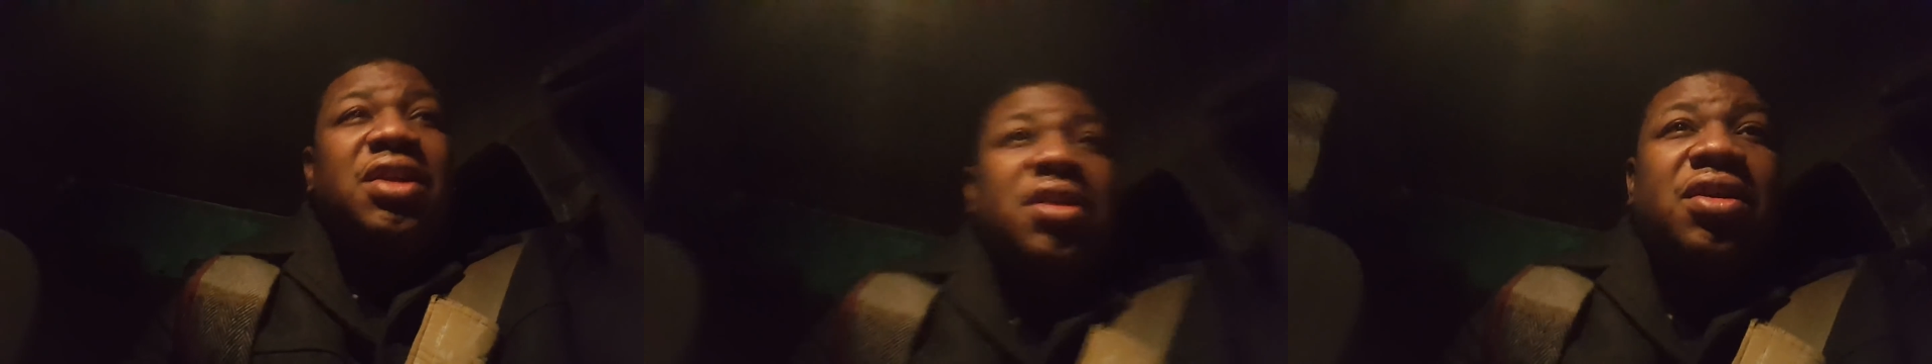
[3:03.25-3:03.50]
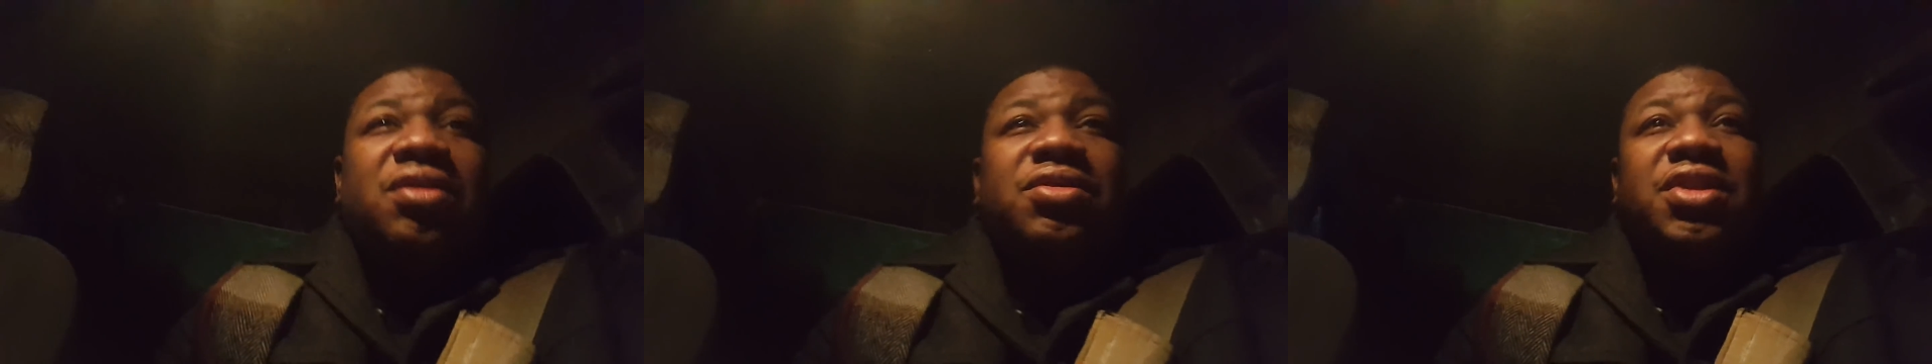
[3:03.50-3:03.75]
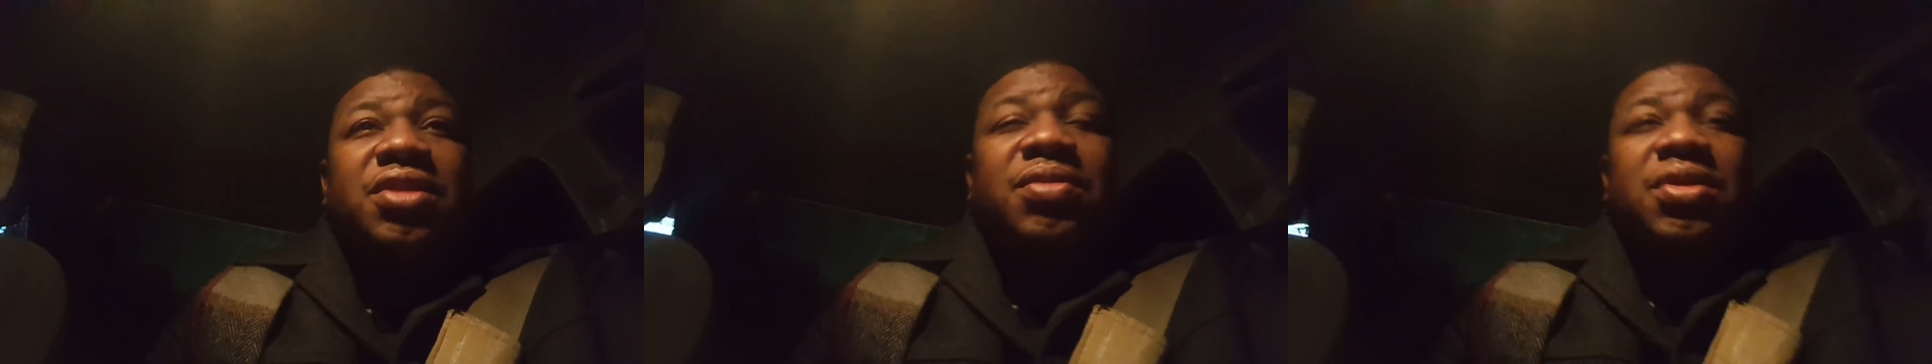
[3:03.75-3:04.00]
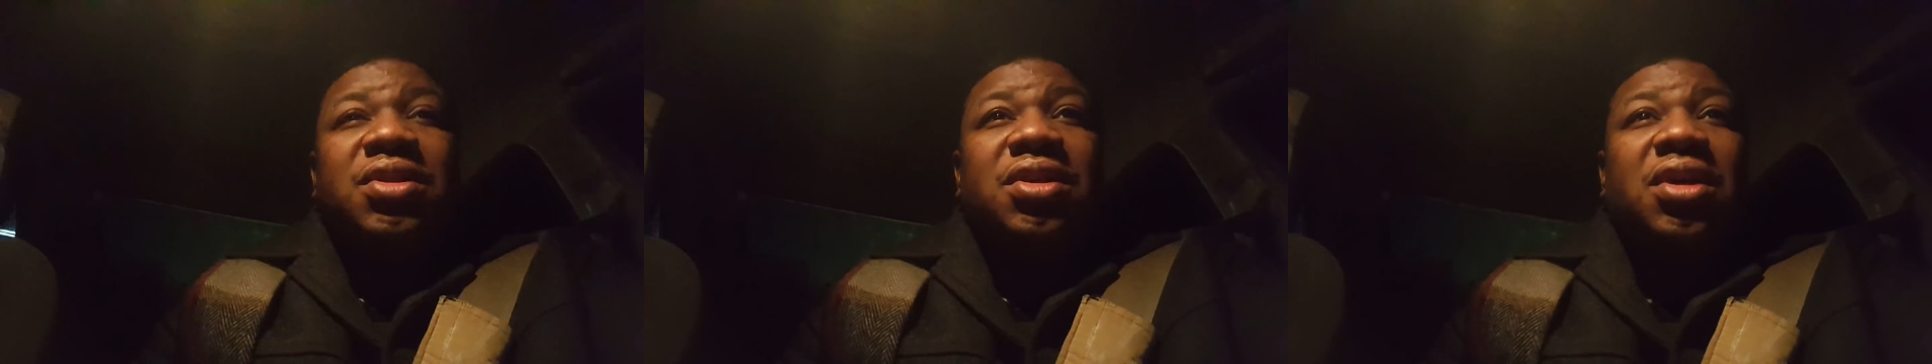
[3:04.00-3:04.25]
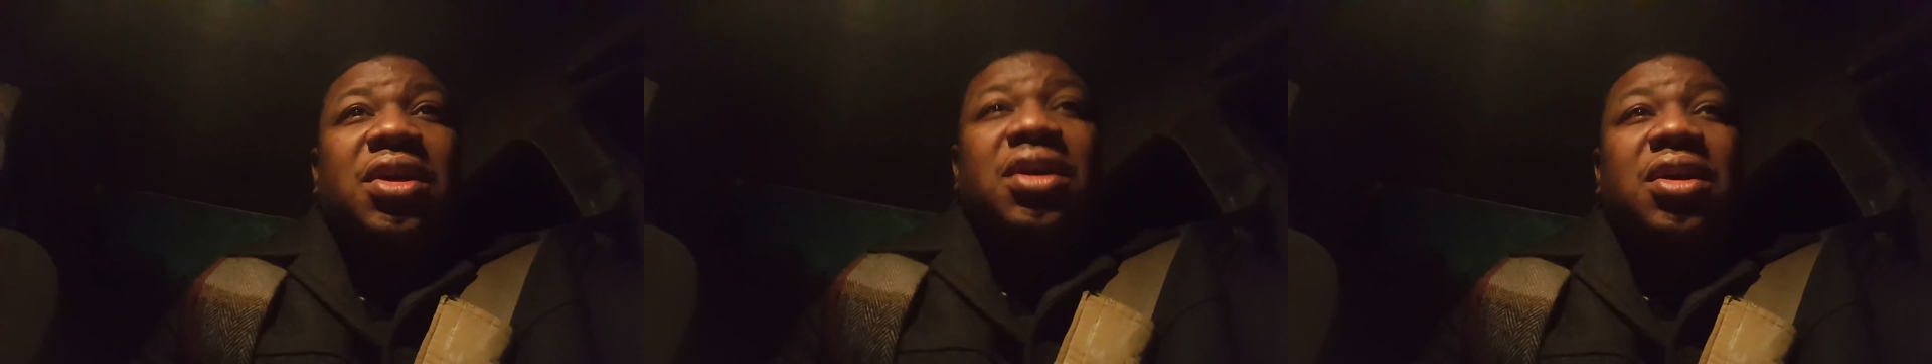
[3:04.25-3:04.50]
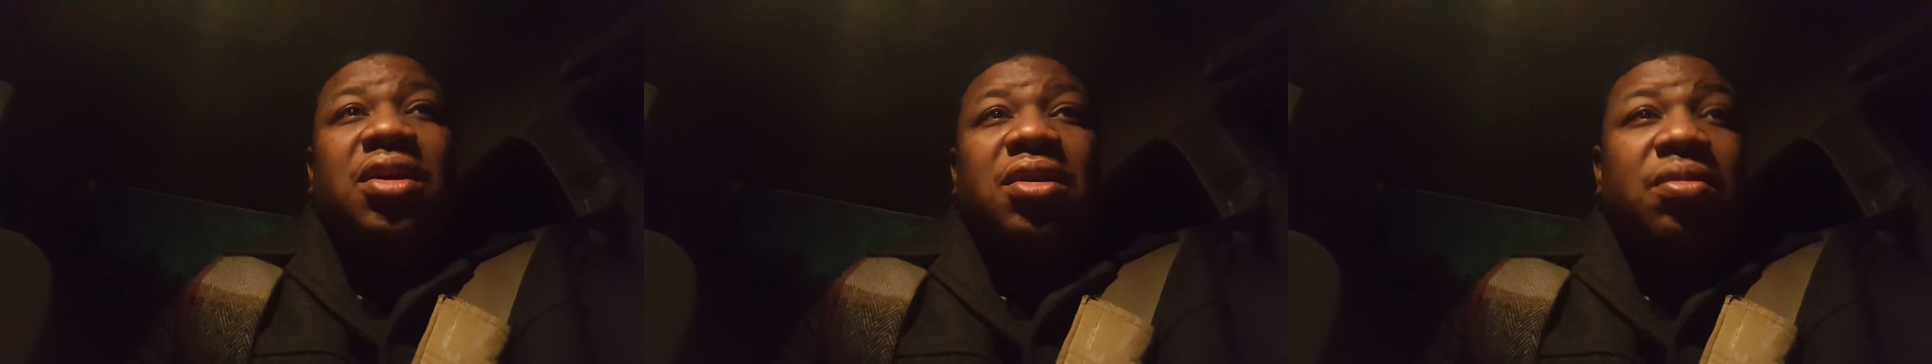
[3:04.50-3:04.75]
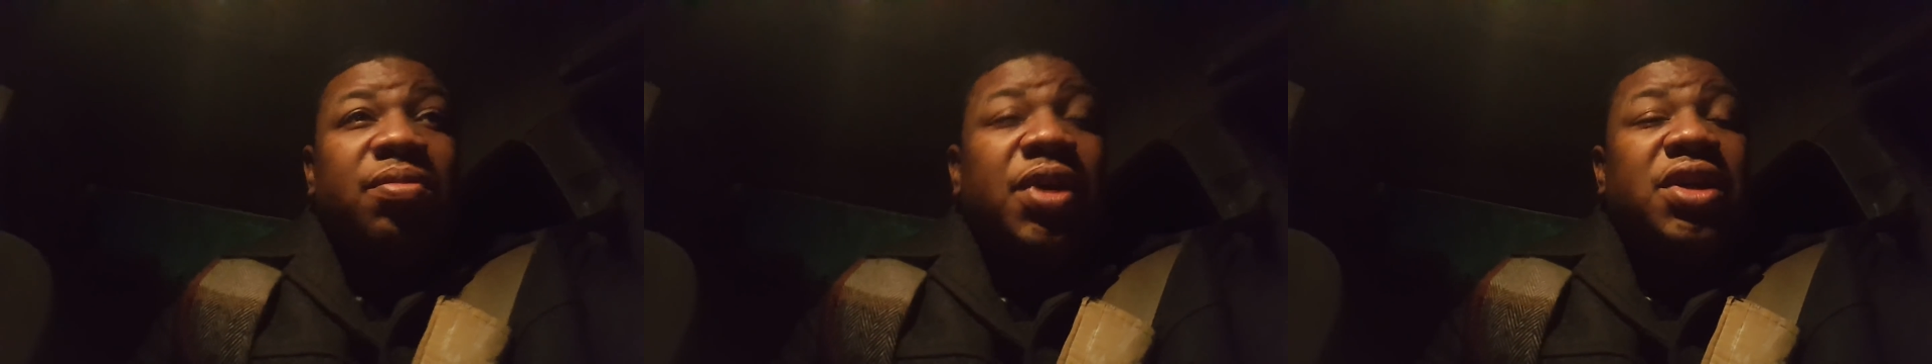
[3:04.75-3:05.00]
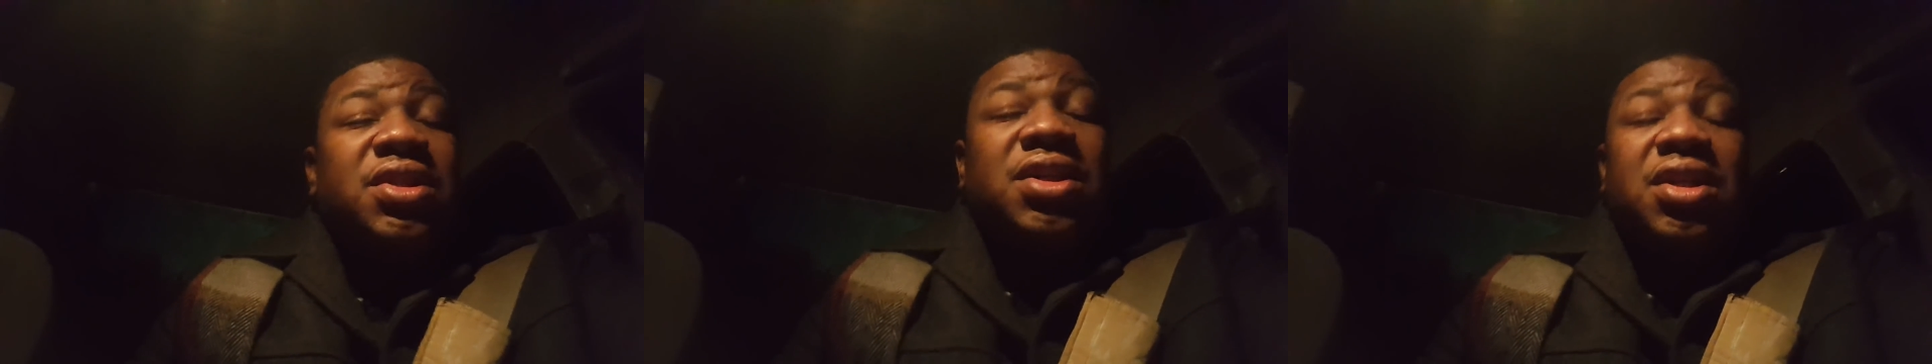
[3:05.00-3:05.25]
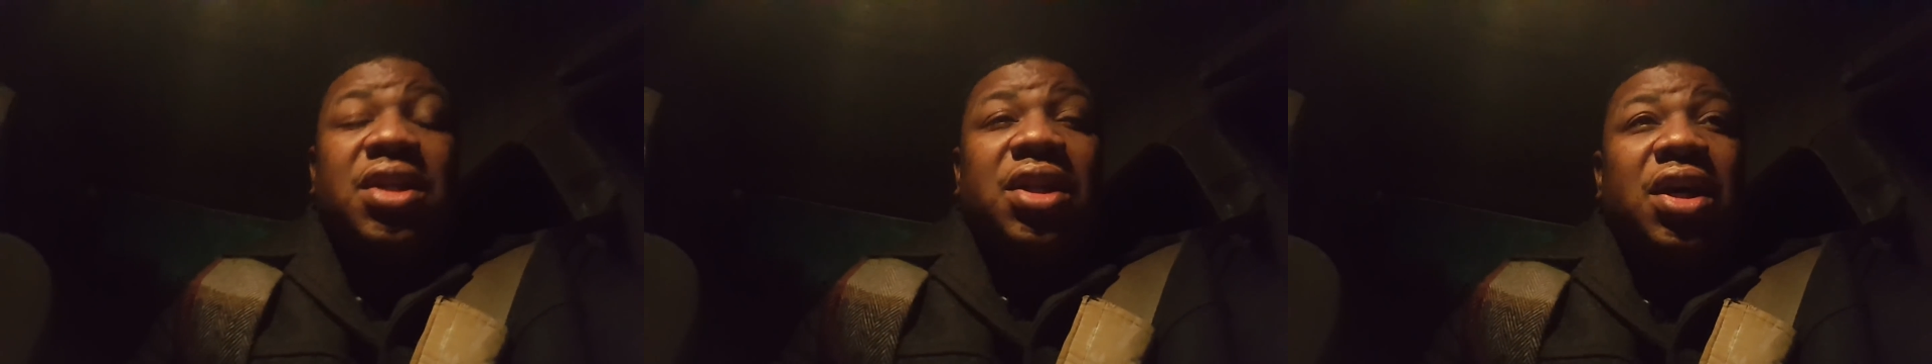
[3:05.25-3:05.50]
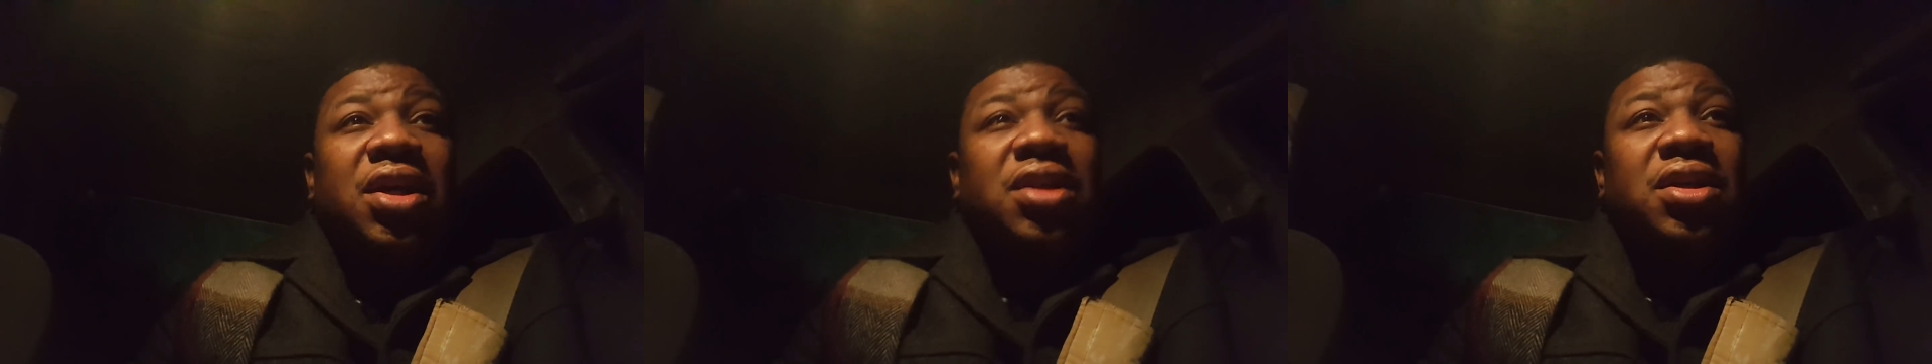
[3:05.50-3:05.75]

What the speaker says: You know, she was basically like,